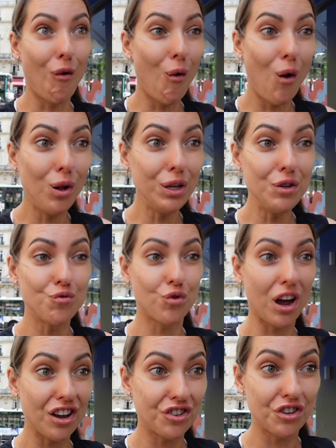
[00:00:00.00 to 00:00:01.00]
all in
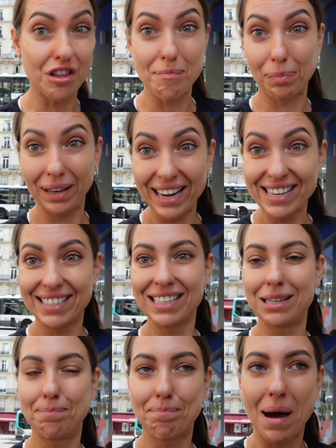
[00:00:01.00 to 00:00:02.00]
rush, the place
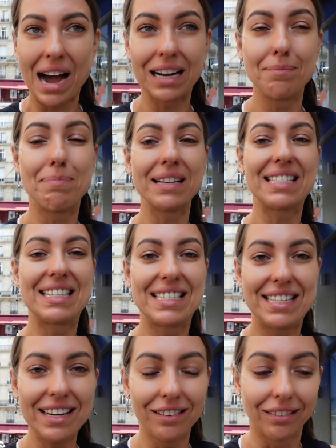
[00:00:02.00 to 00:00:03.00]
is packed, but
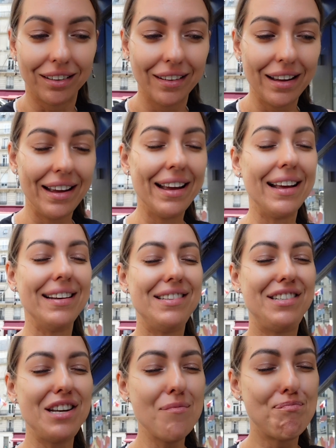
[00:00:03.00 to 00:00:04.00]
still,
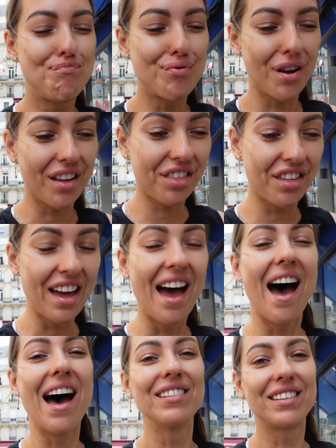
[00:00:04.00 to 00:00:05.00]
deep breath
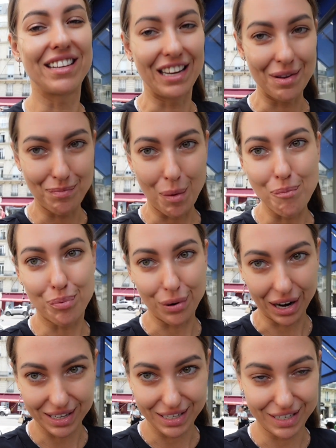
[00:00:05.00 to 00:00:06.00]
and keep
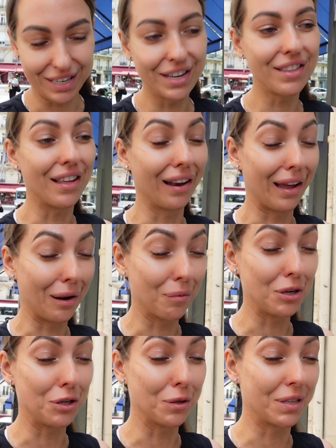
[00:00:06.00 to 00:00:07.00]
practicing the
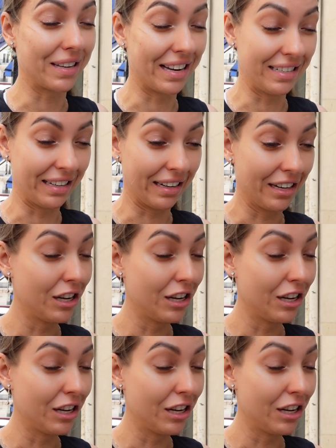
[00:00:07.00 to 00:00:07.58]
language you're studying.